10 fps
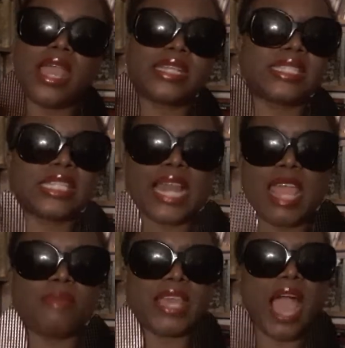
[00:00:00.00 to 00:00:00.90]

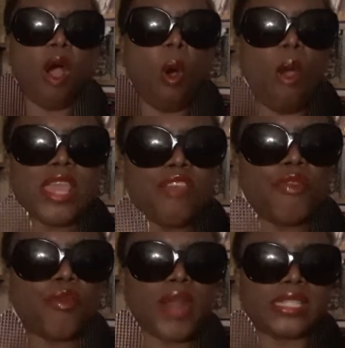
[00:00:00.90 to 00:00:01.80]
exclaiming how
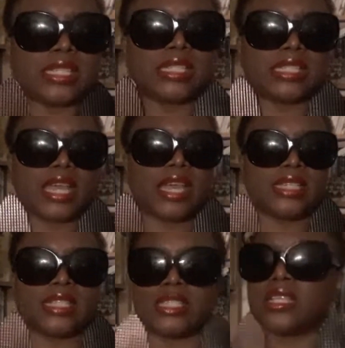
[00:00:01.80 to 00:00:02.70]
evil racist
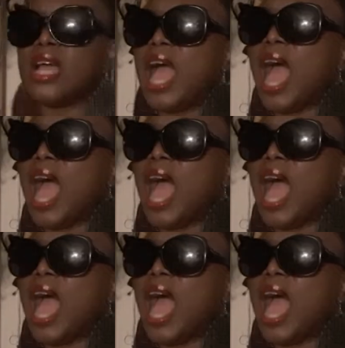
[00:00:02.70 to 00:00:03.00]
is, and